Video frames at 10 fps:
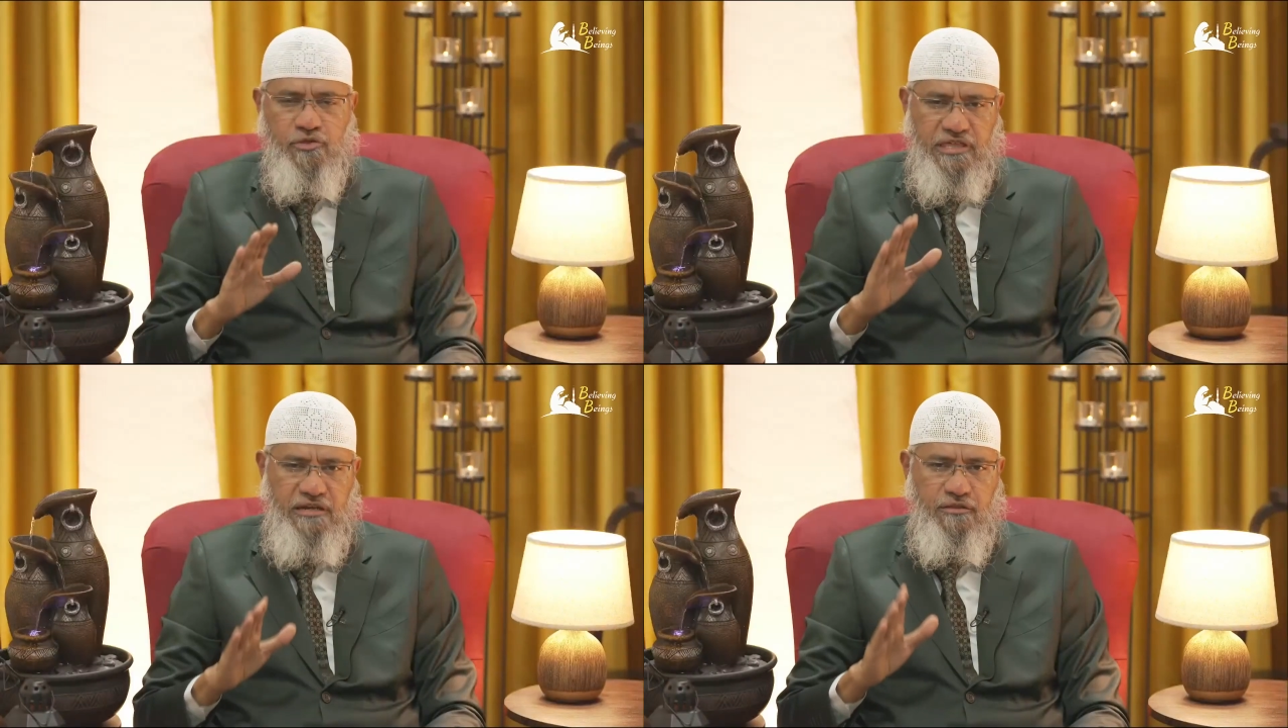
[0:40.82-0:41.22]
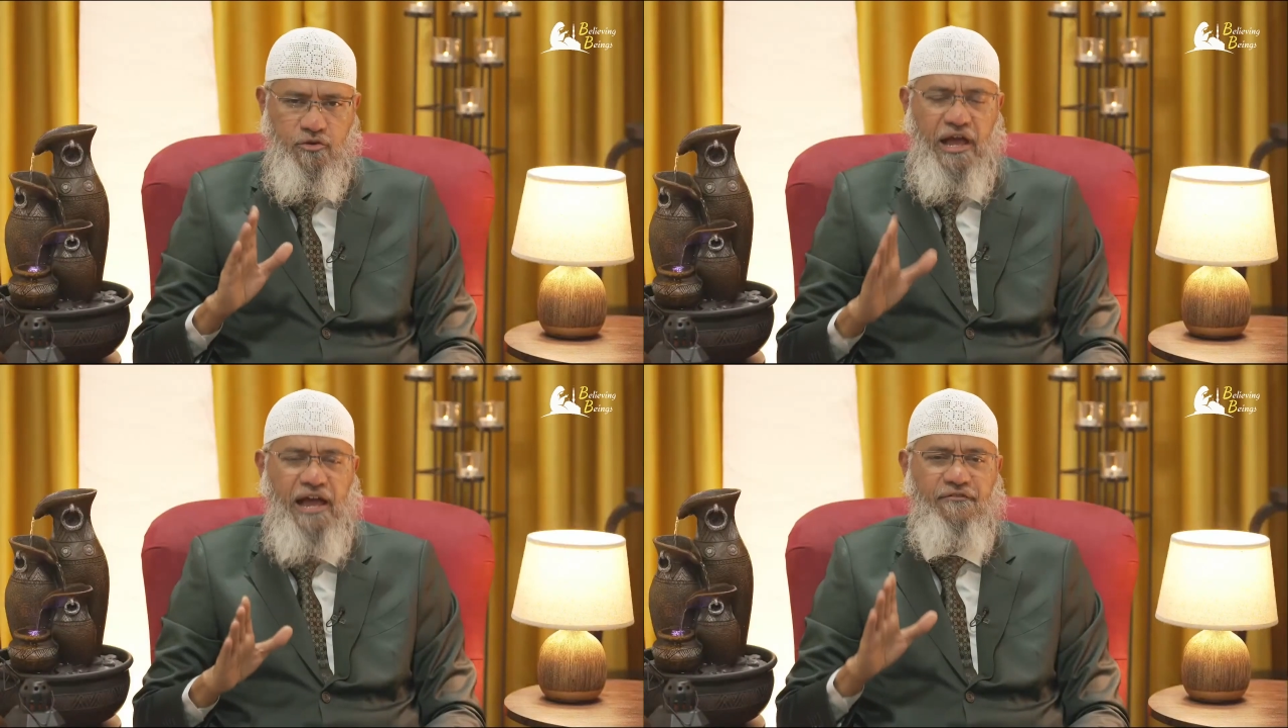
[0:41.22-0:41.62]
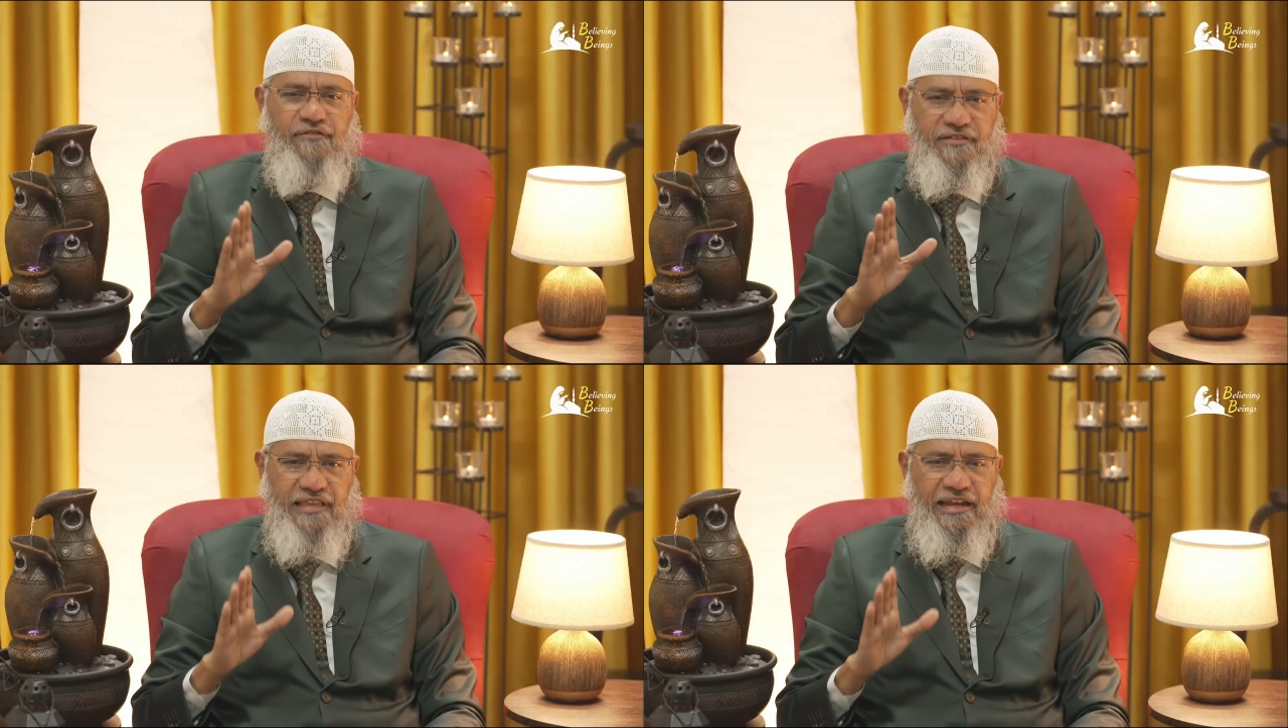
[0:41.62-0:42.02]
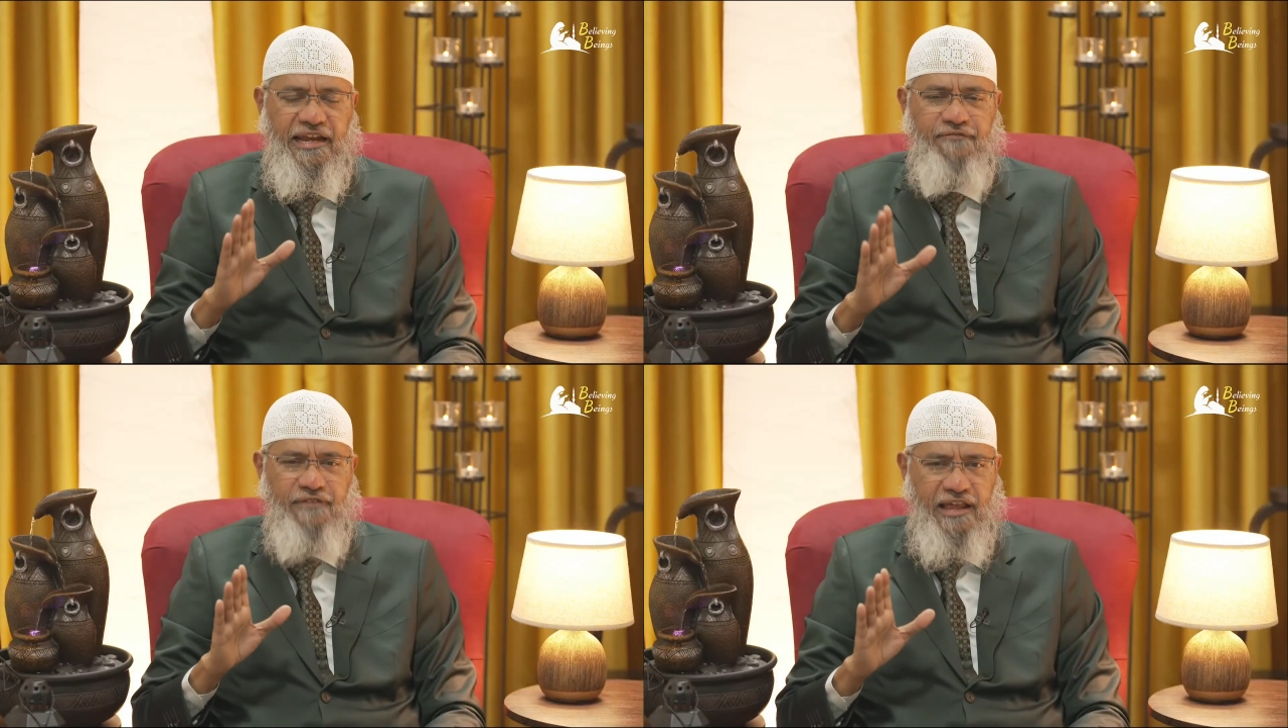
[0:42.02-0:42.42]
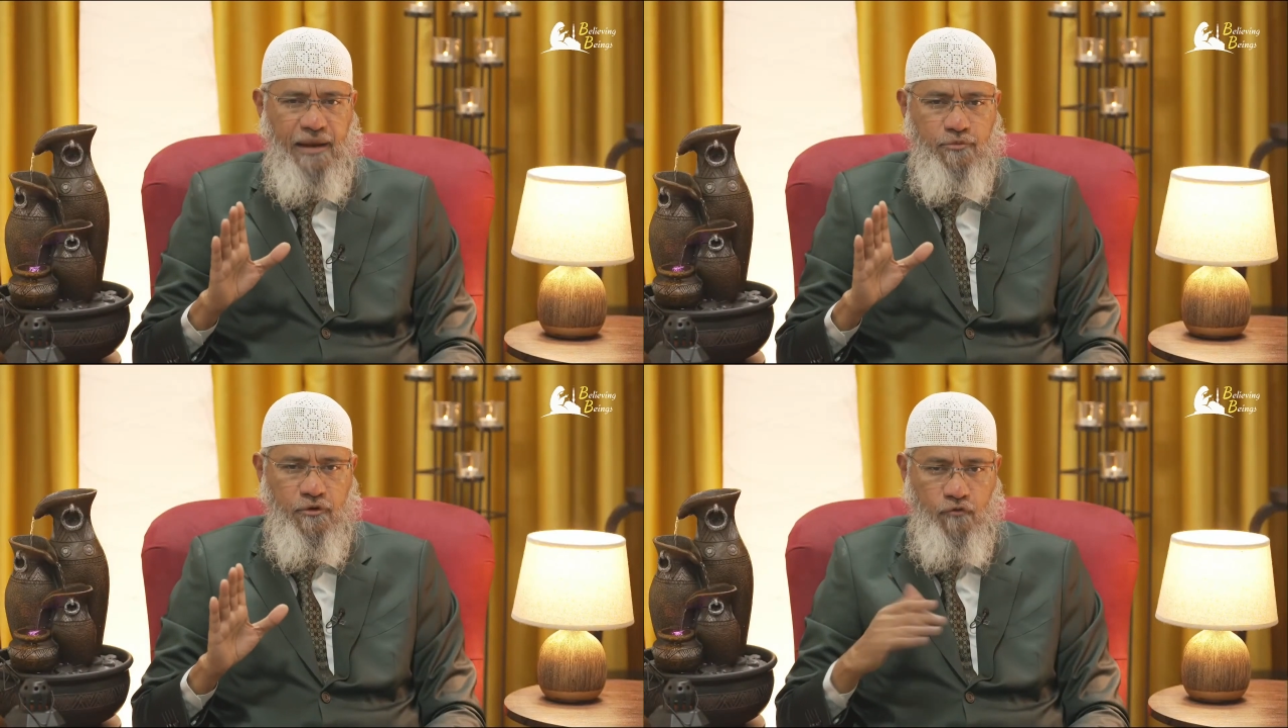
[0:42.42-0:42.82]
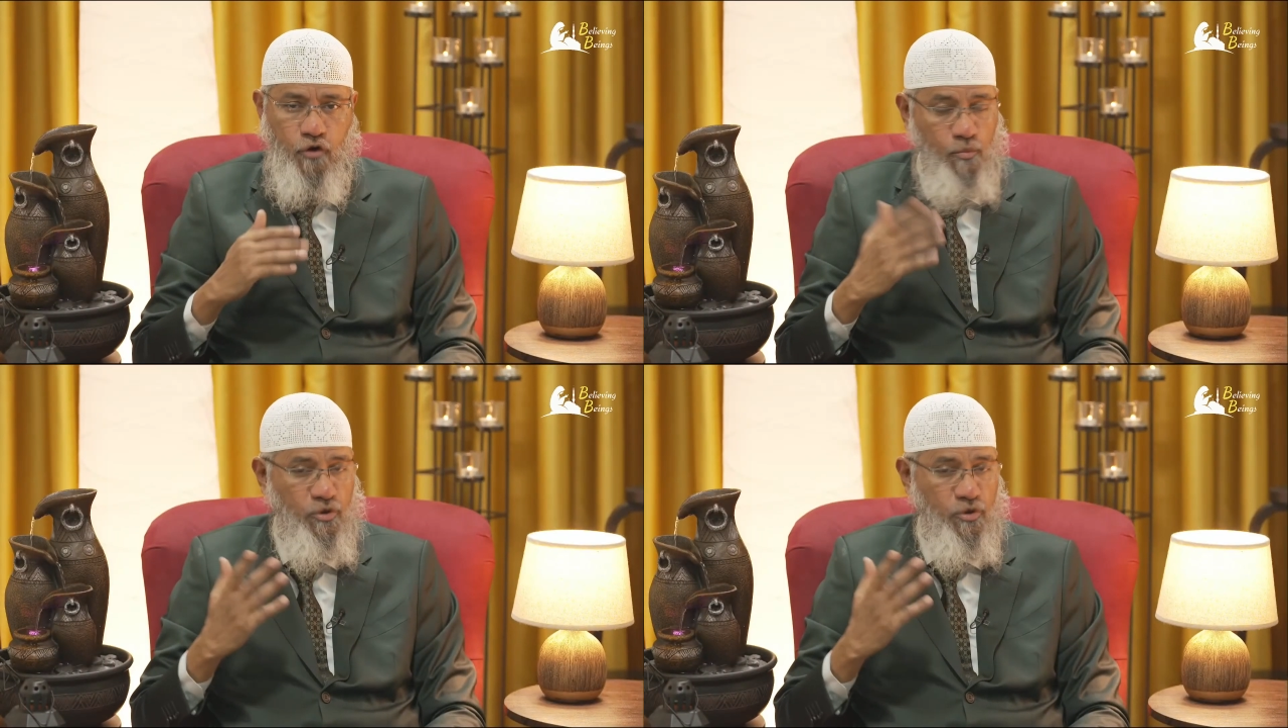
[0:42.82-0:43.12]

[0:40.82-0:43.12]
since you have that 85 grams of gold,